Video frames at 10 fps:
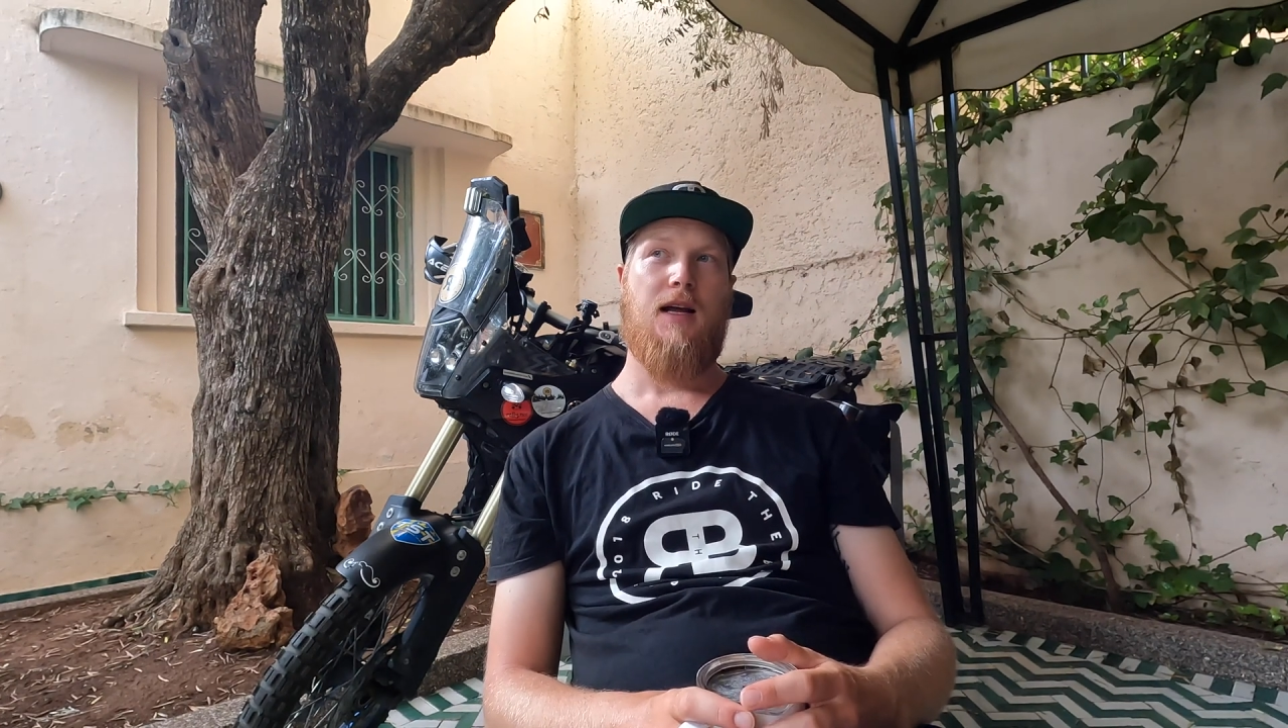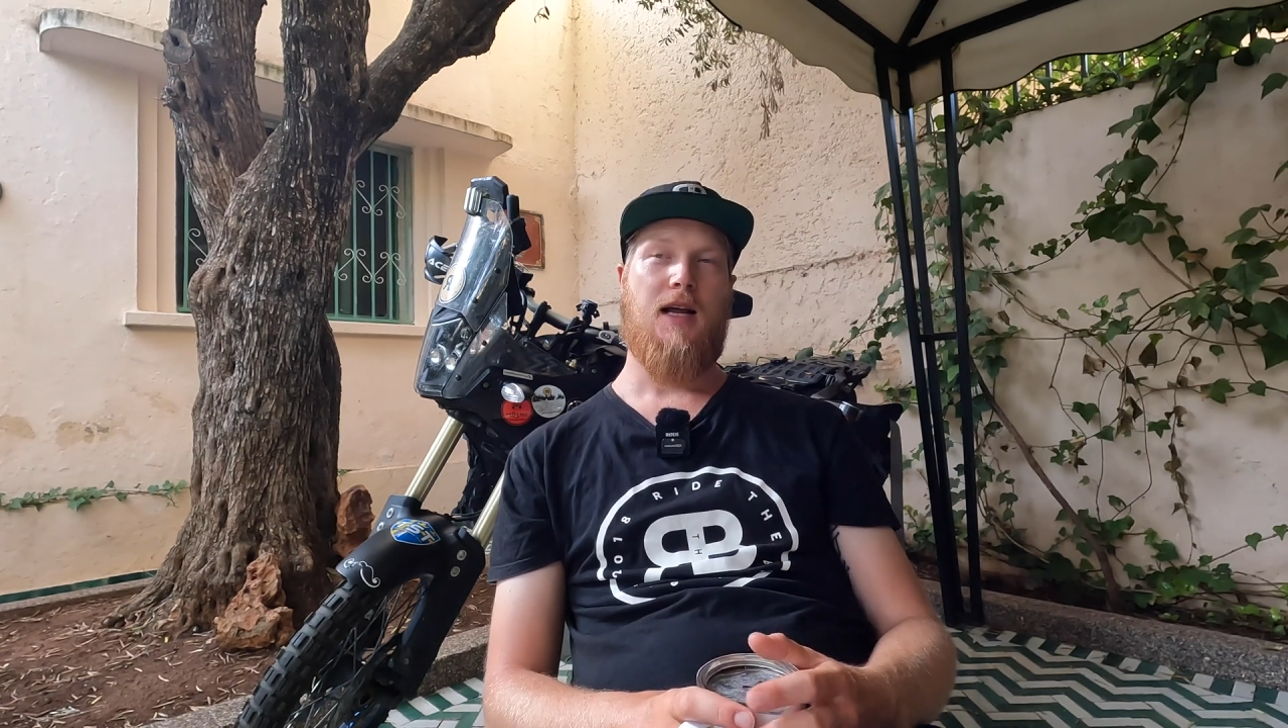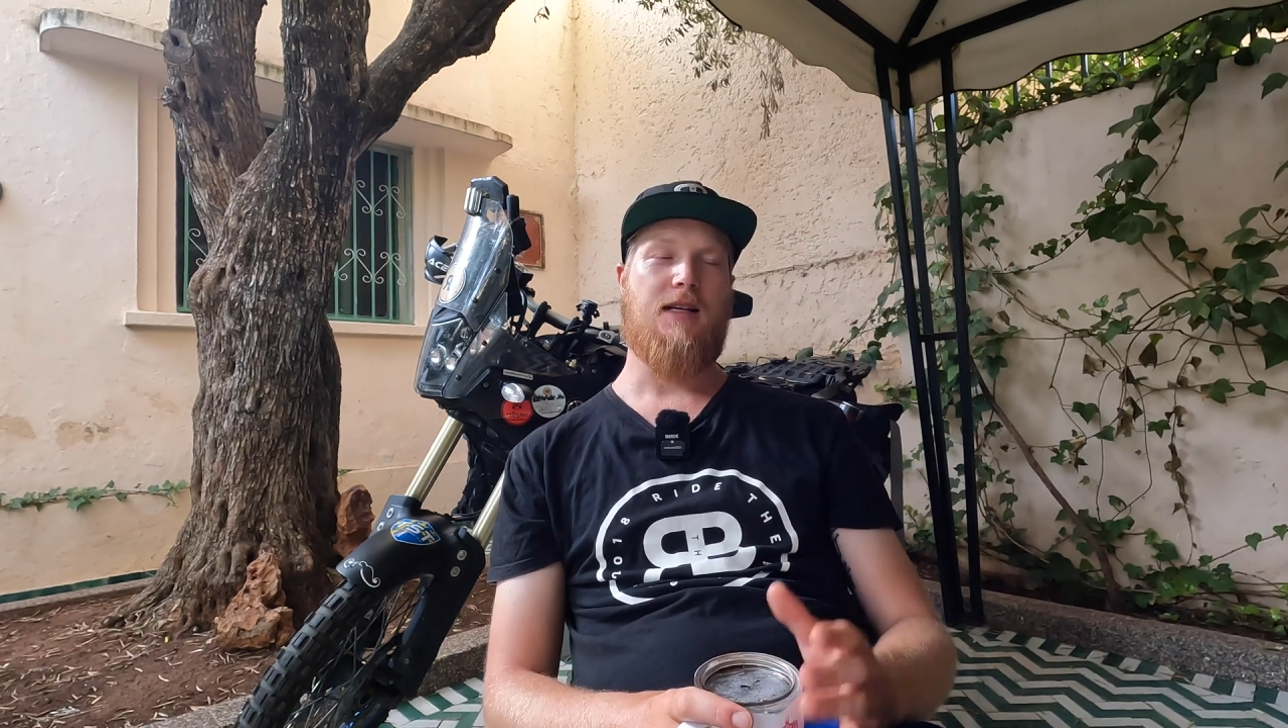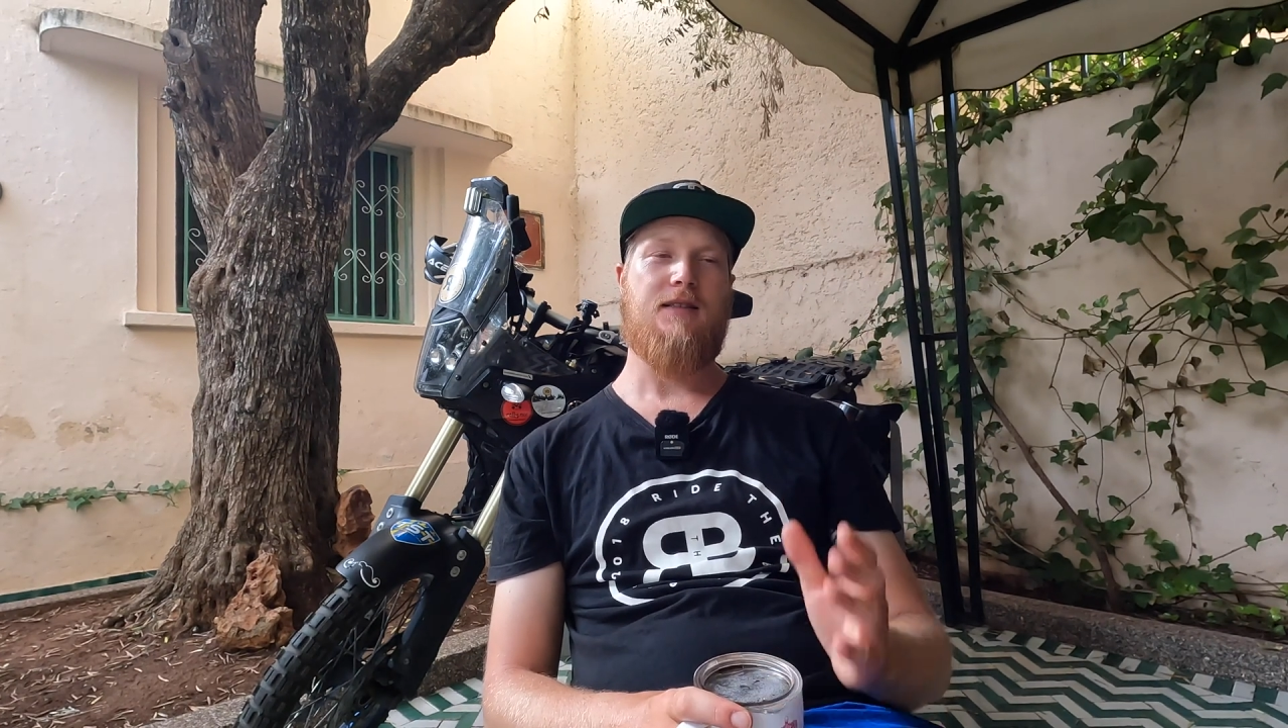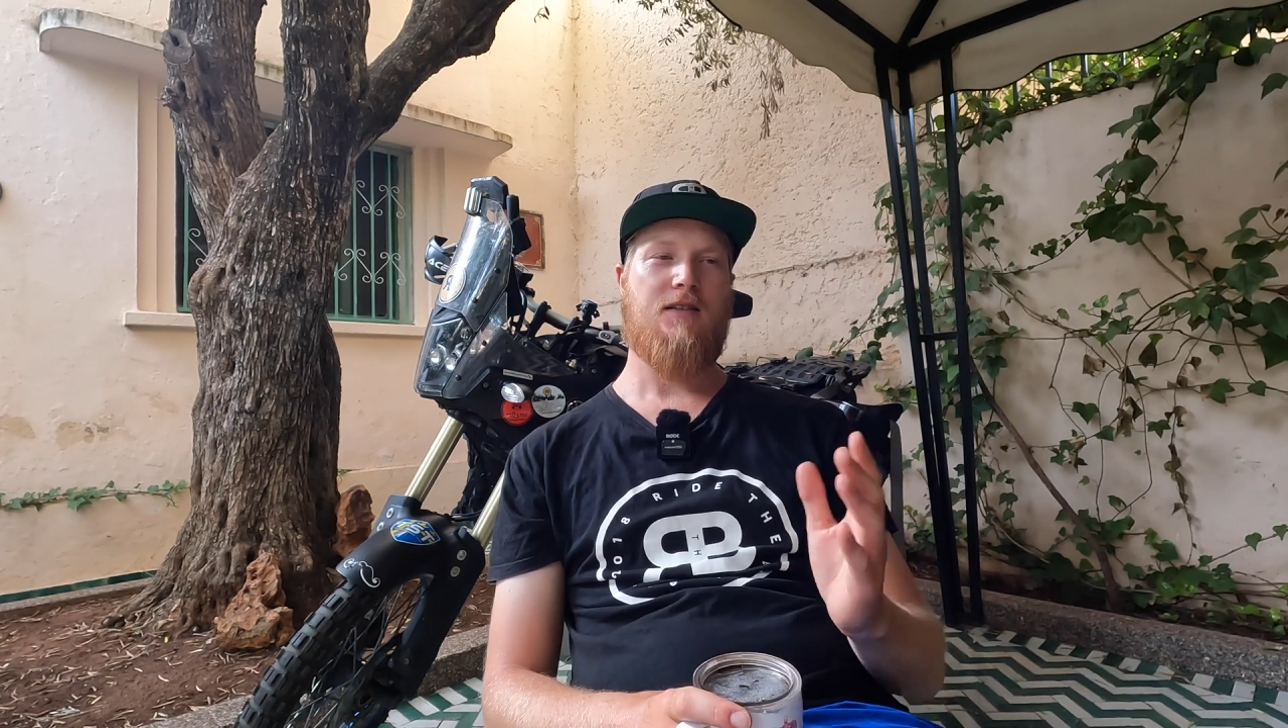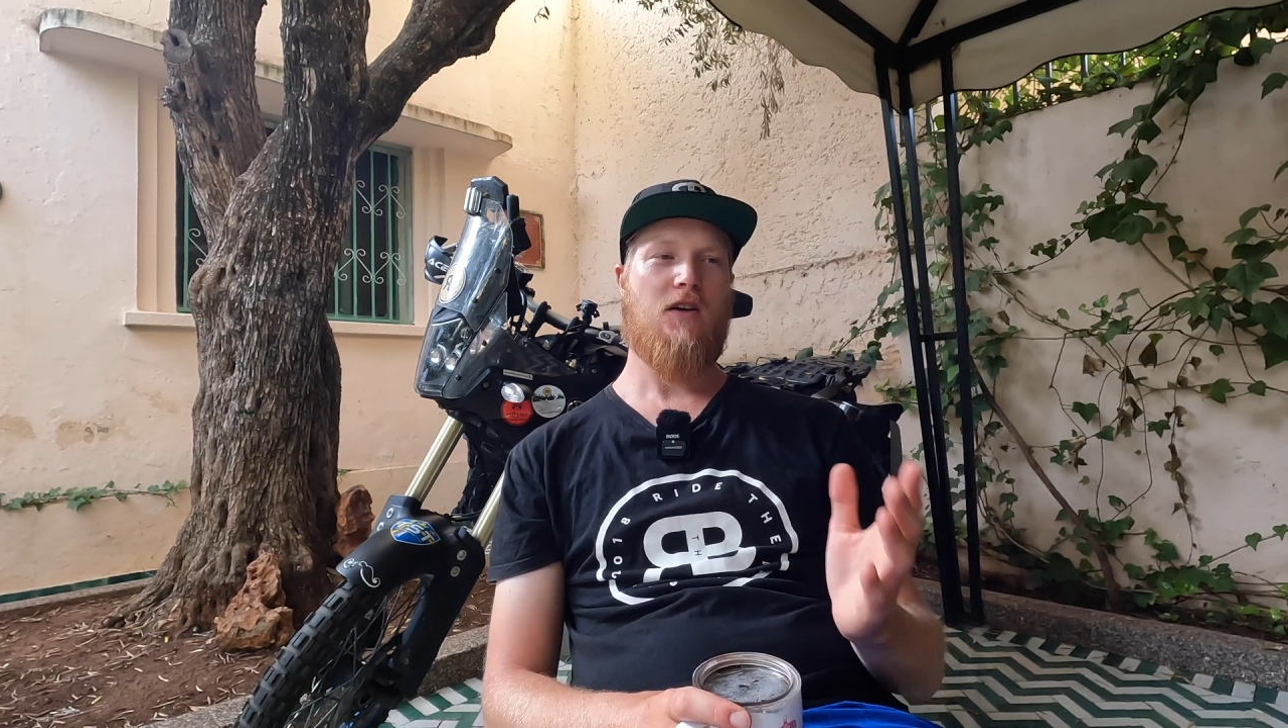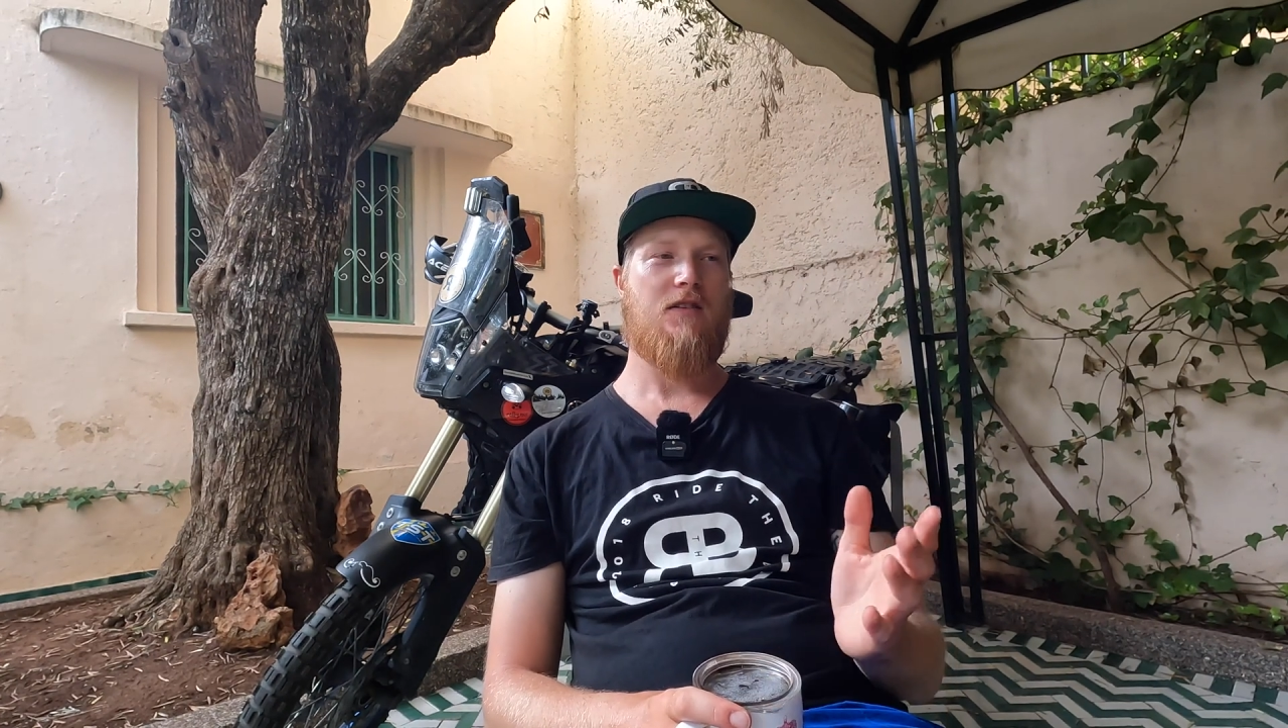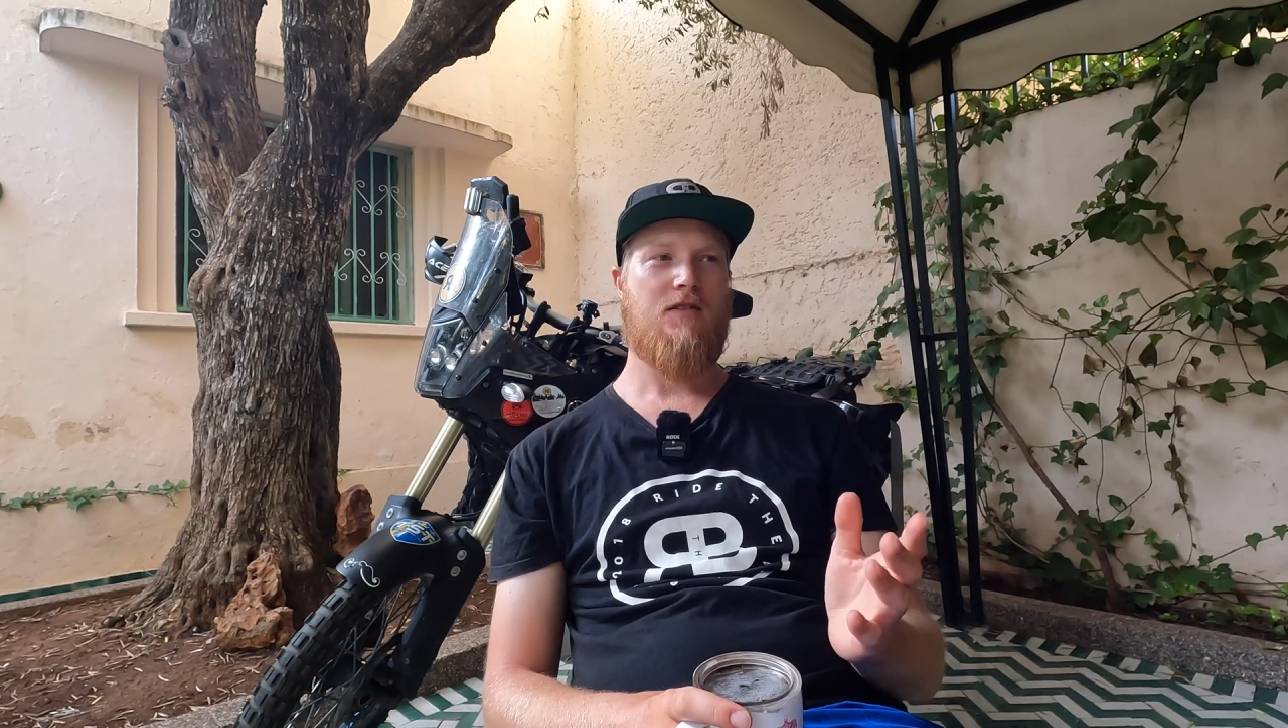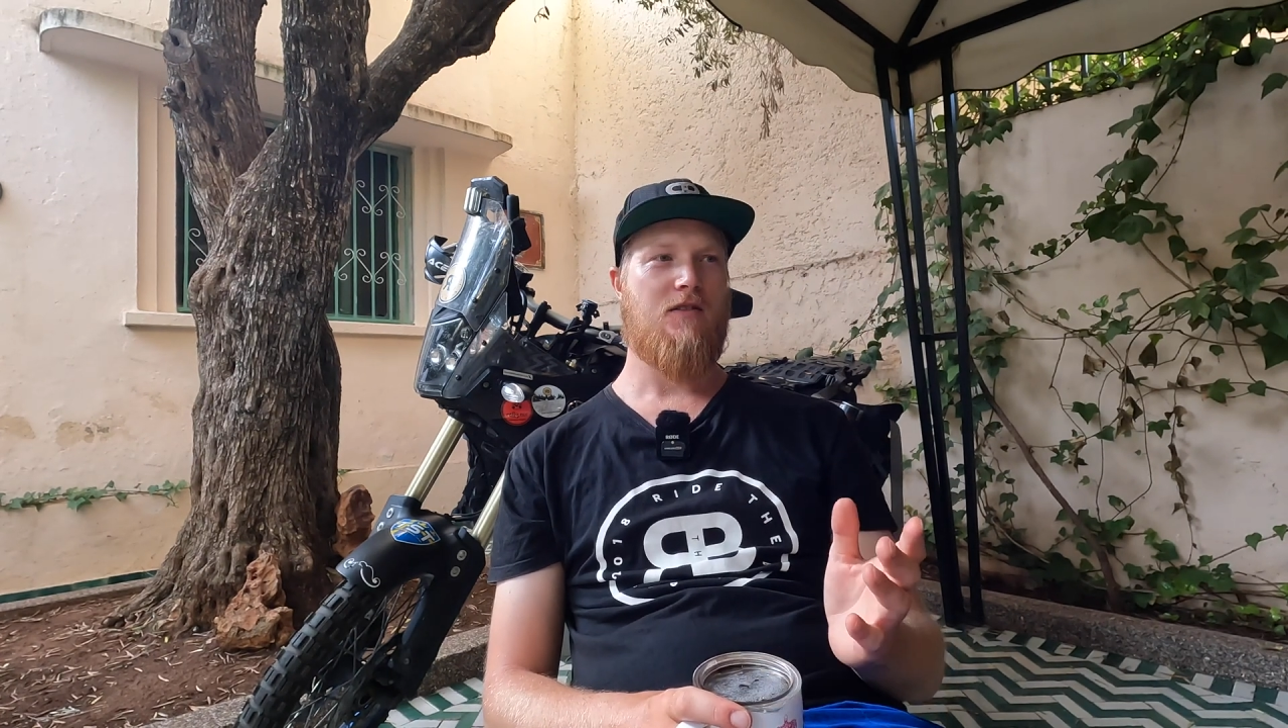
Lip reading: it's not,